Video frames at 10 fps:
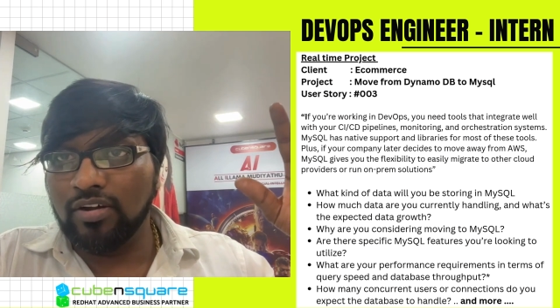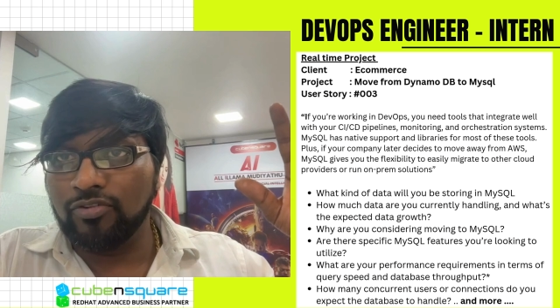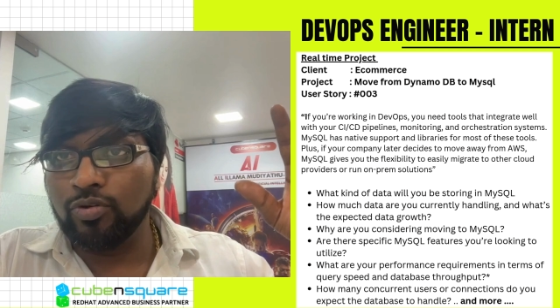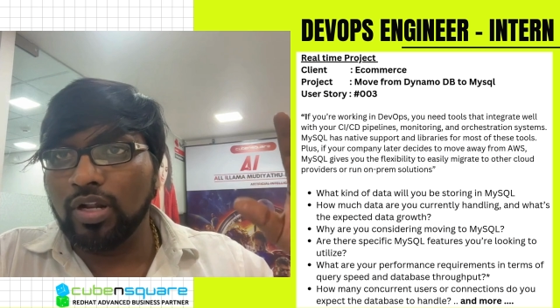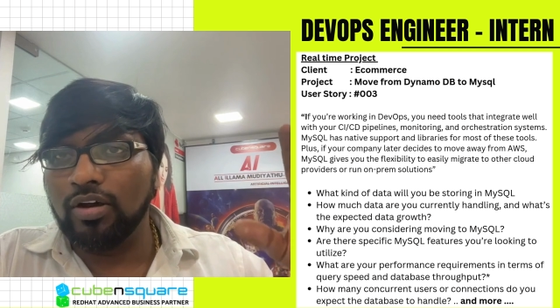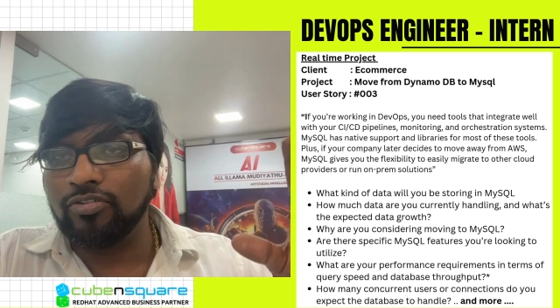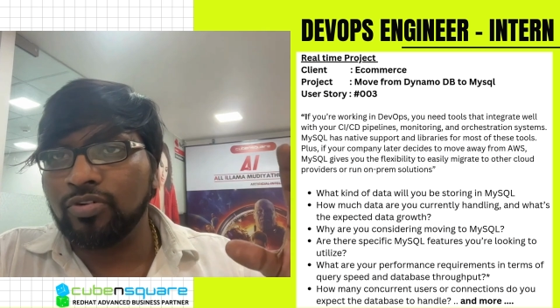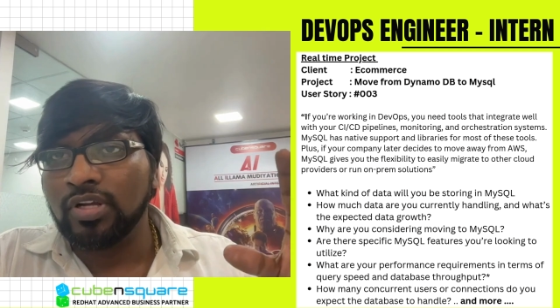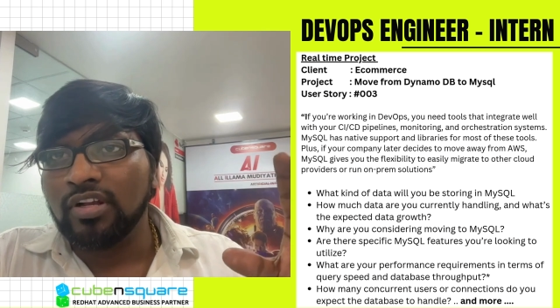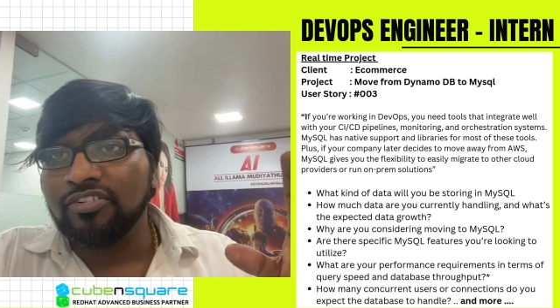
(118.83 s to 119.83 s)
full of
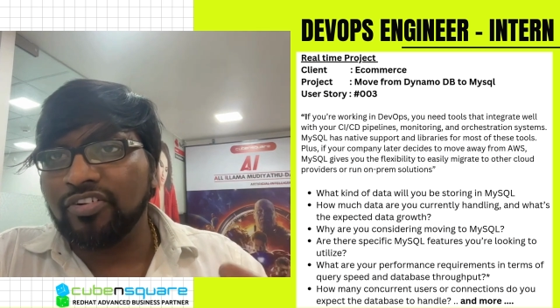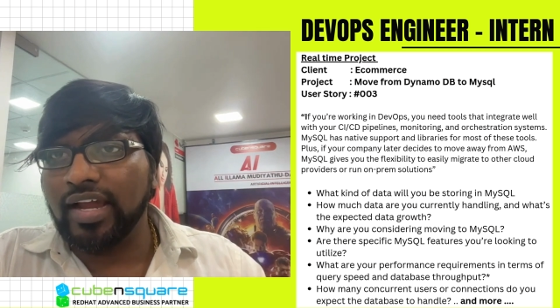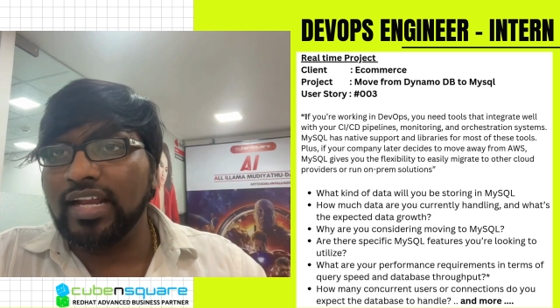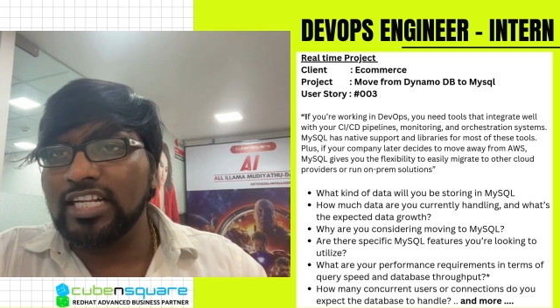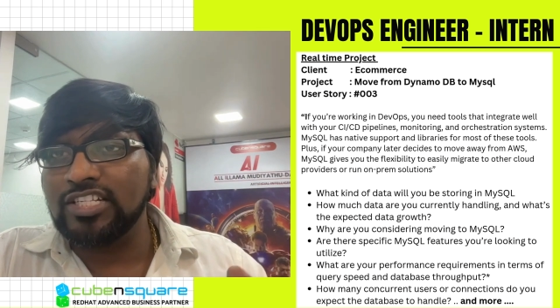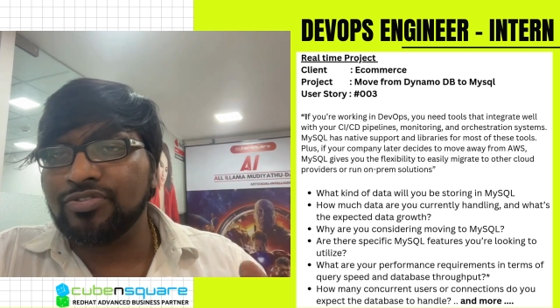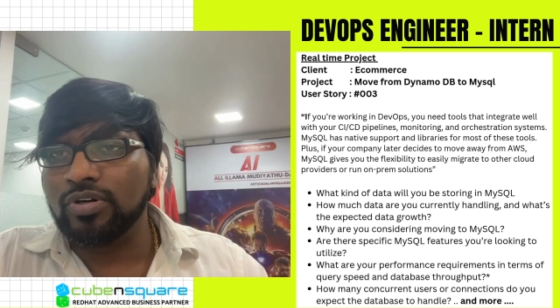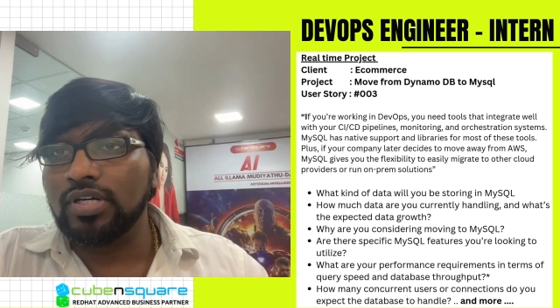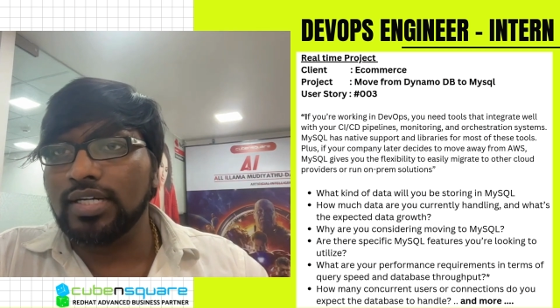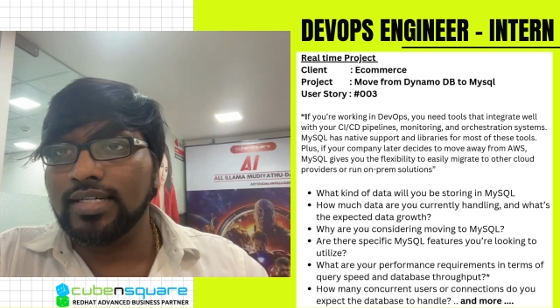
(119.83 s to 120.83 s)
files,
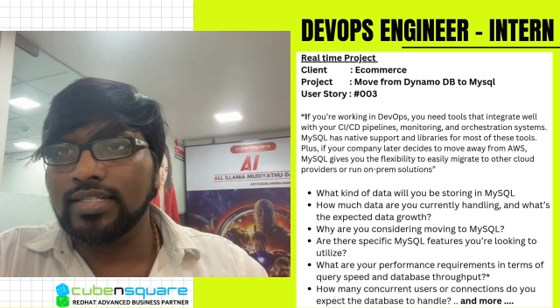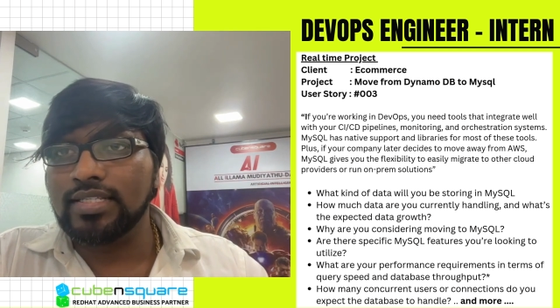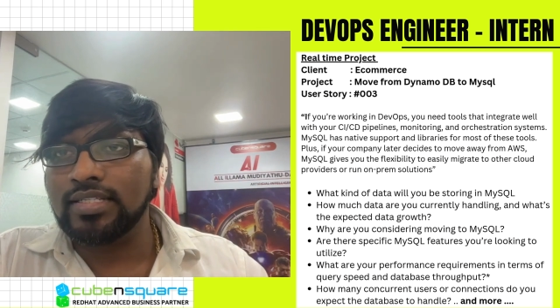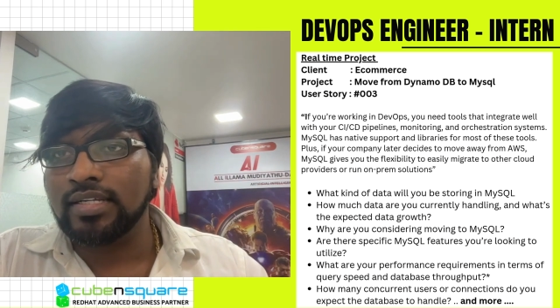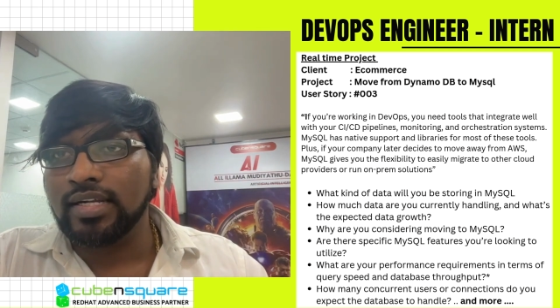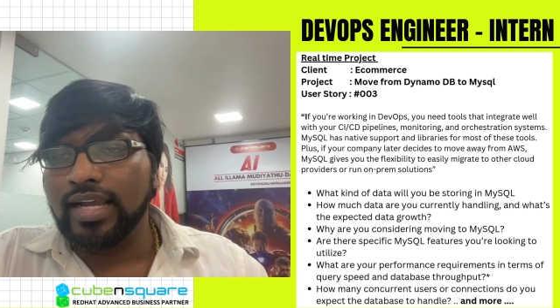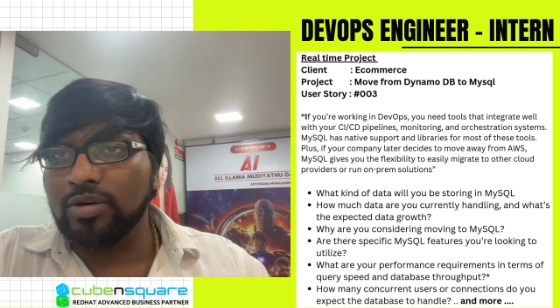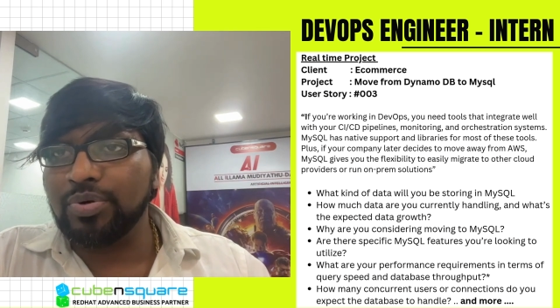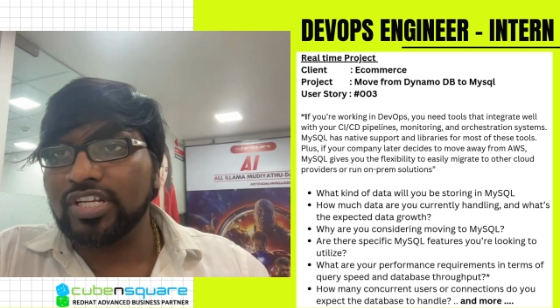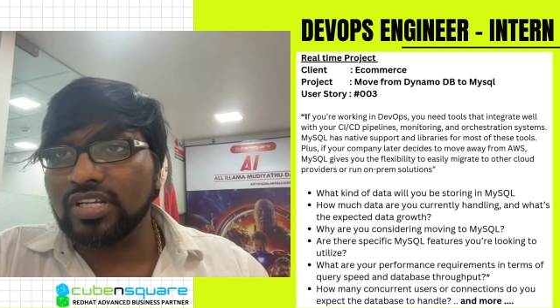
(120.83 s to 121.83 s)
folders,
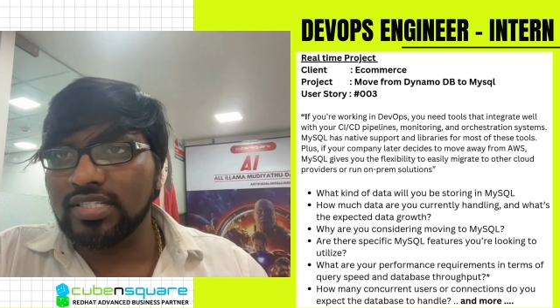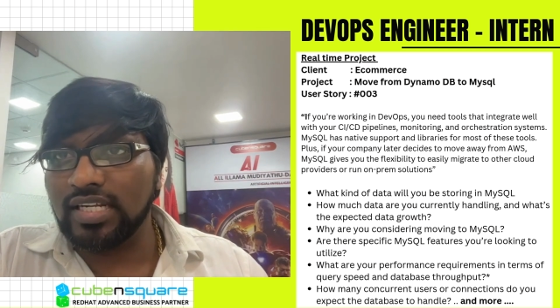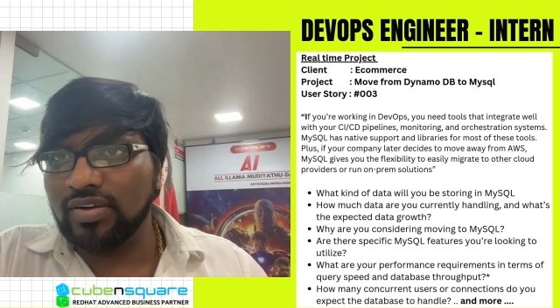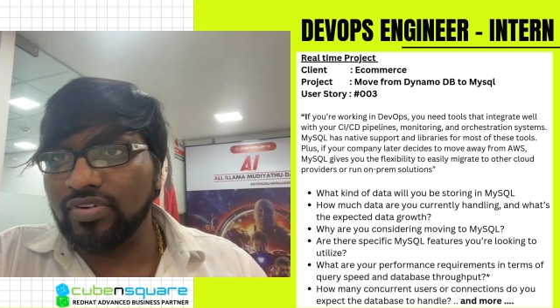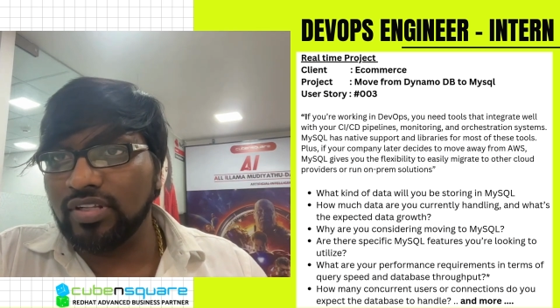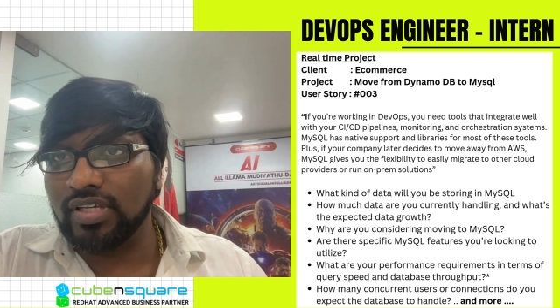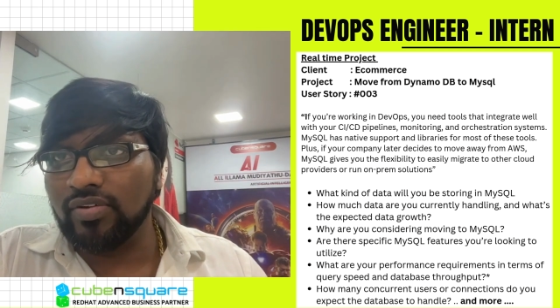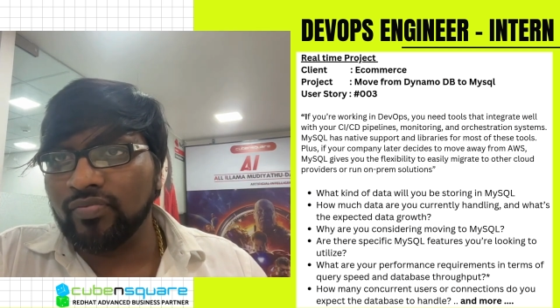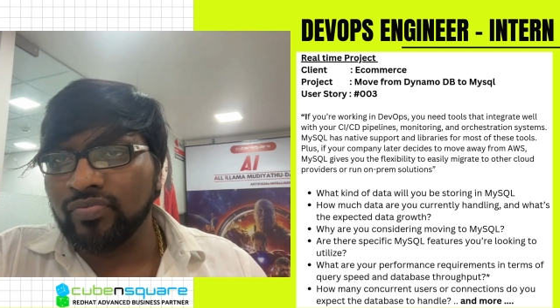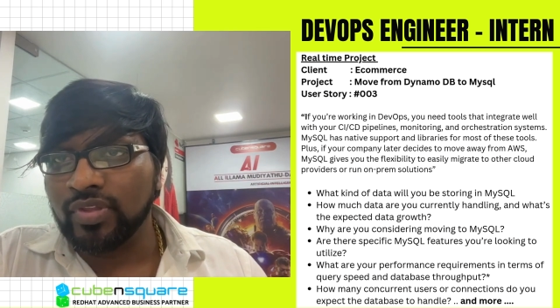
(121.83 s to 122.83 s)
and pictures and everything.
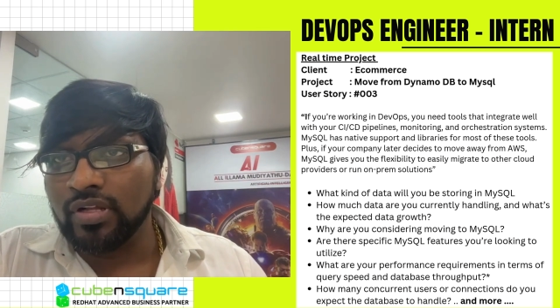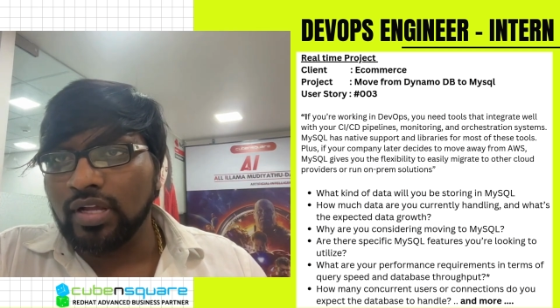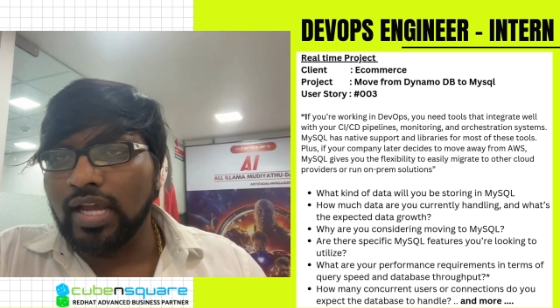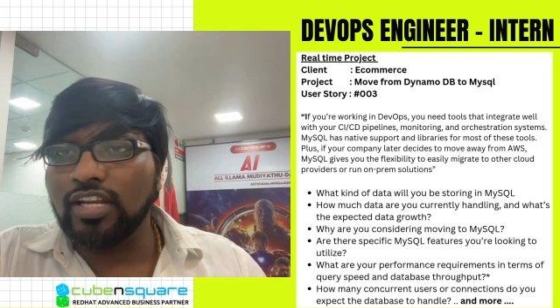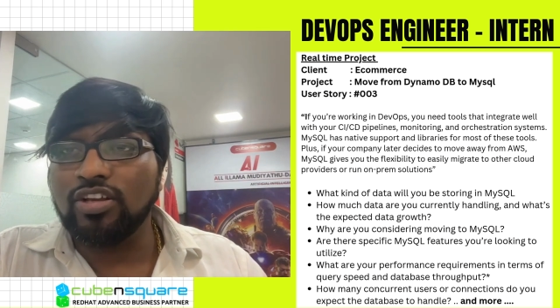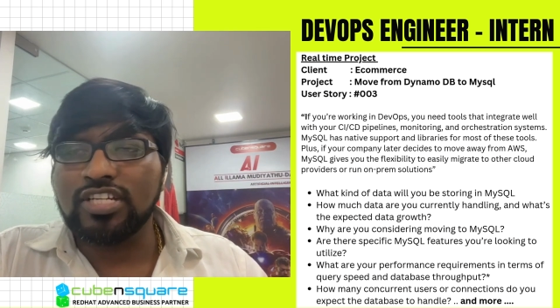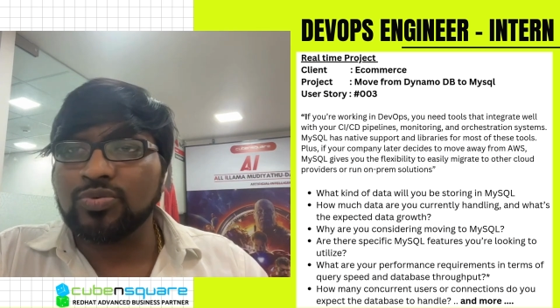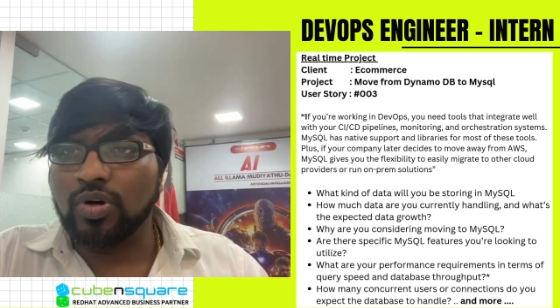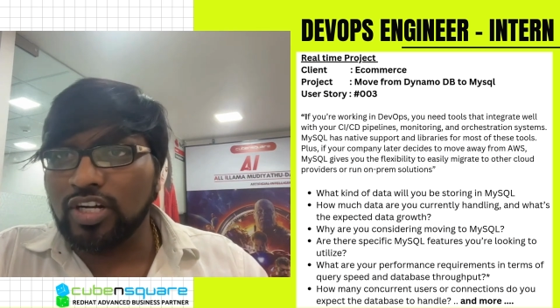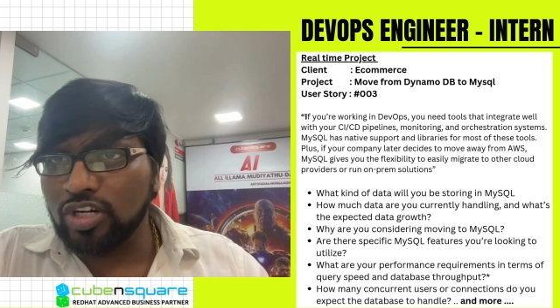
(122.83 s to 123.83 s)
And you just
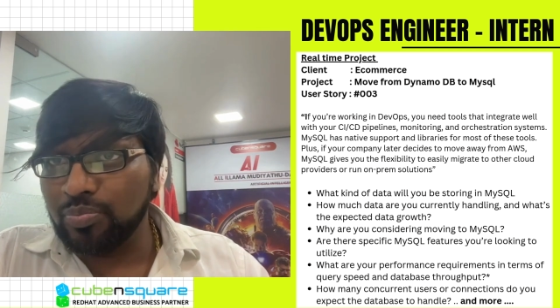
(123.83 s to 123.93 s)
wanted to